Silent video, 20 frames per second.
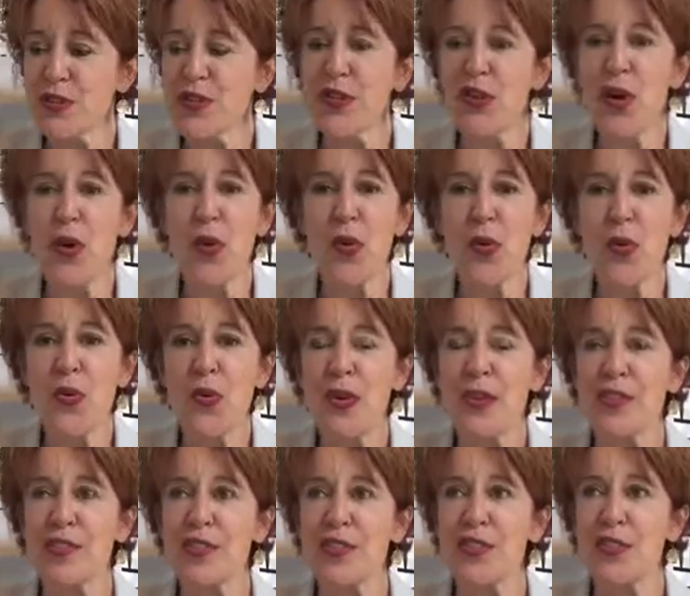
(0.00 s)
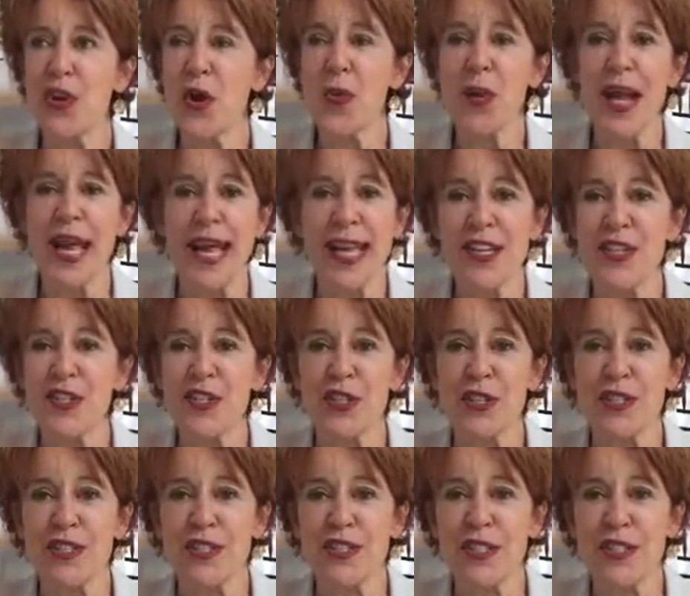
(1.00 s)
no there's no end to
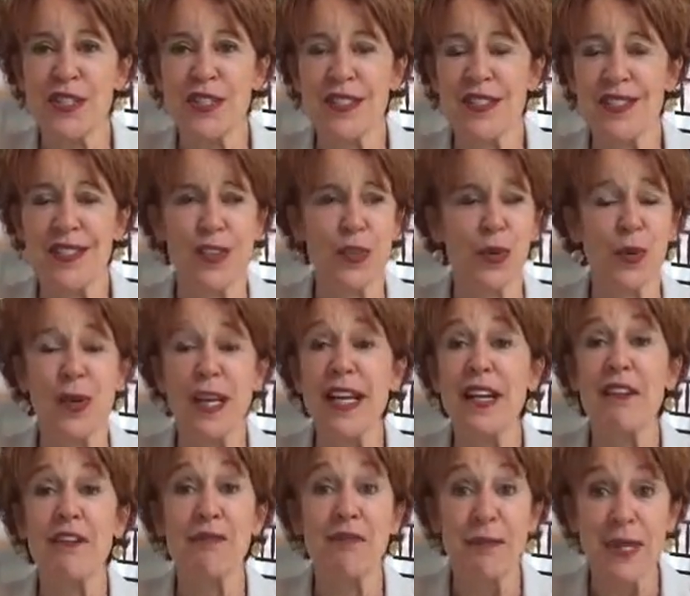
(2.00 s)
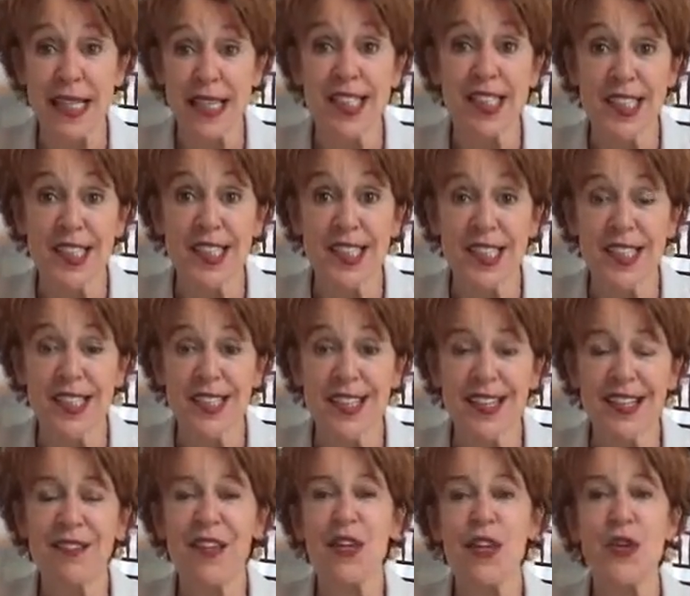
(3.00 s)
the dis- creative mixes
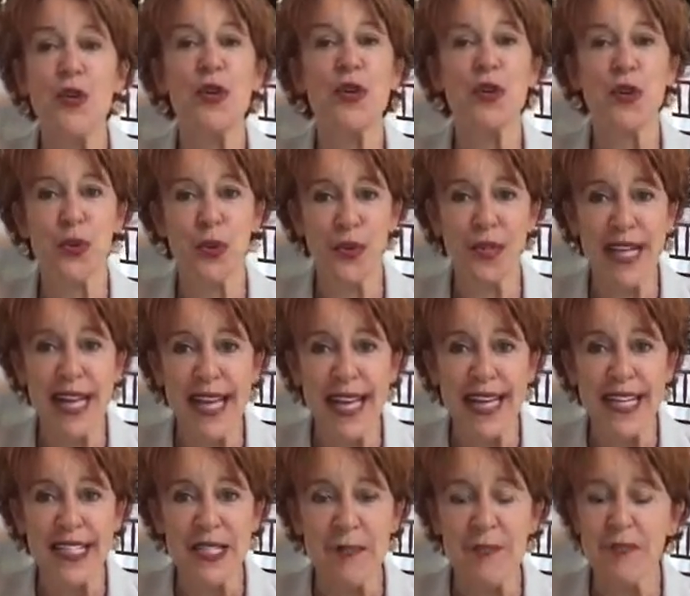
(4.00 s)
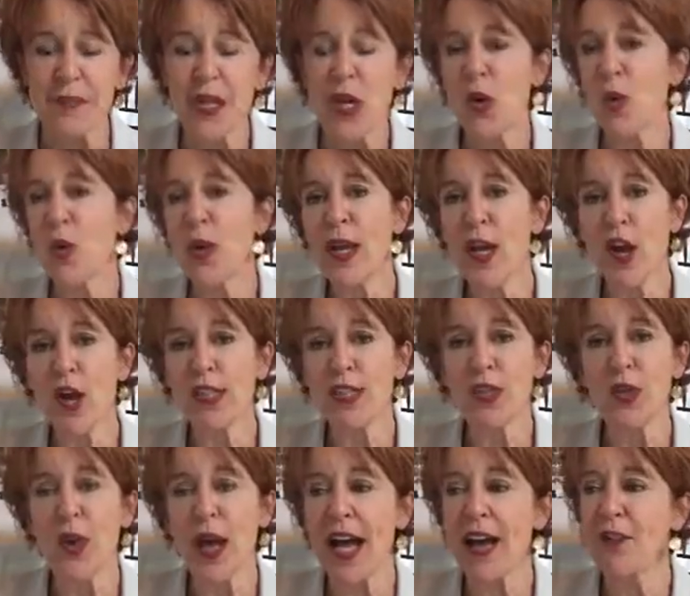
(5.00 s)
that you can create. We
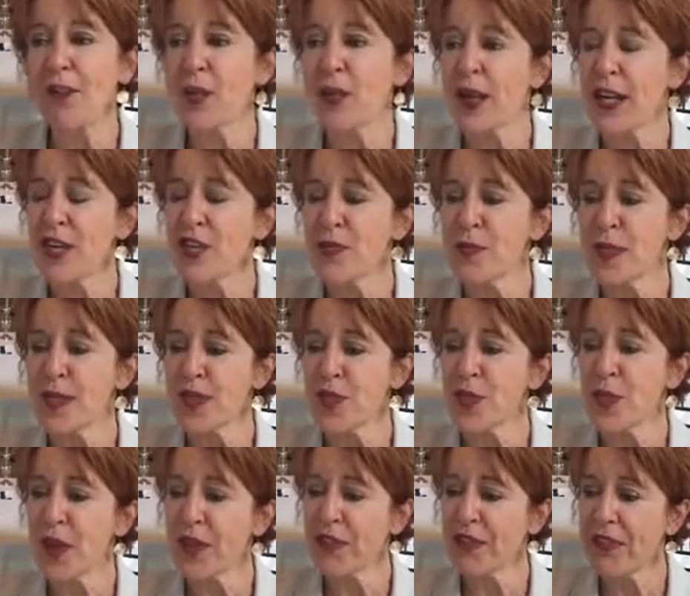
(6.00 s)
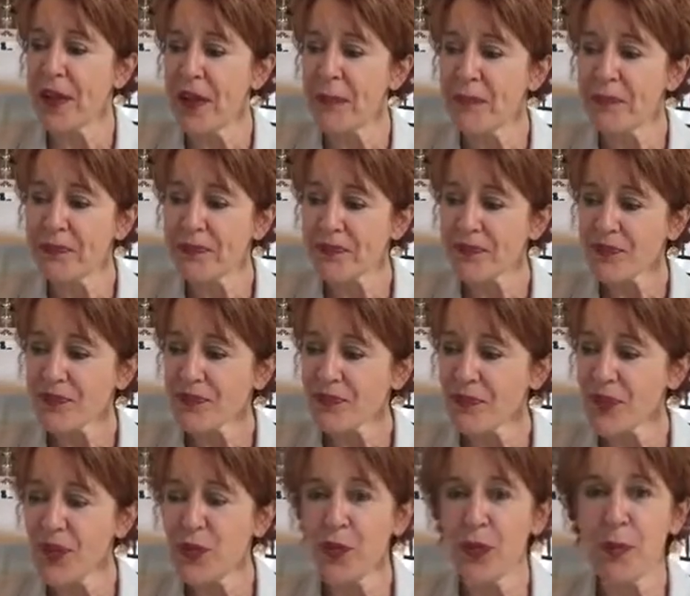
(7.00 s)
also have arrangements with um,
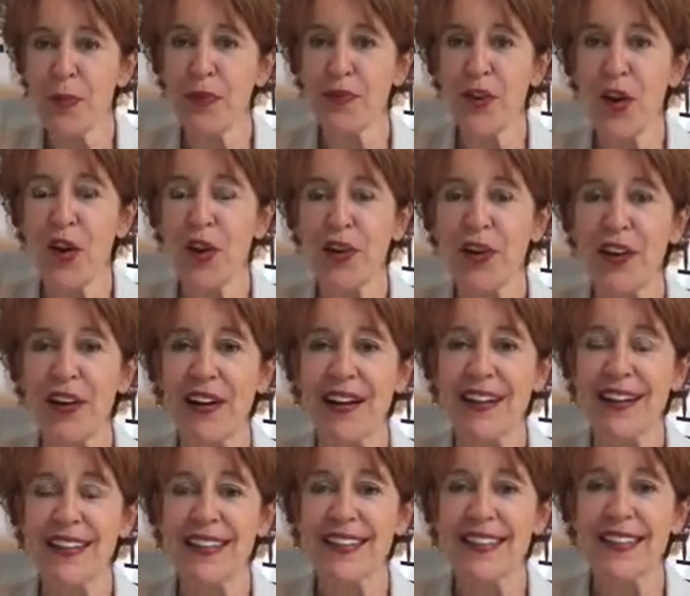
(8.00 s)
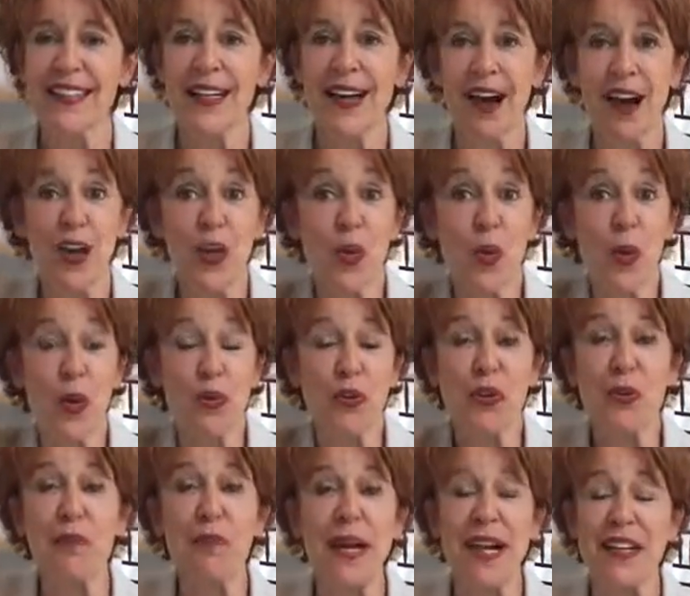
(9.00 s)
some of our uh, our quote
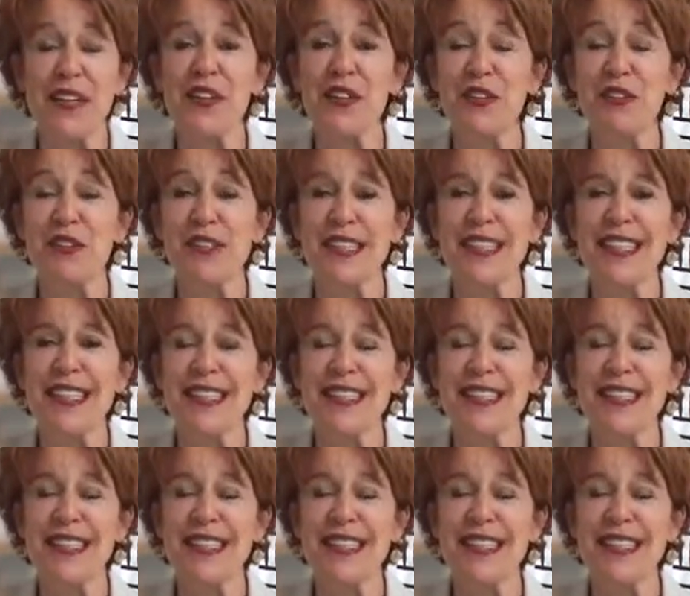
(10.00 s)
competitors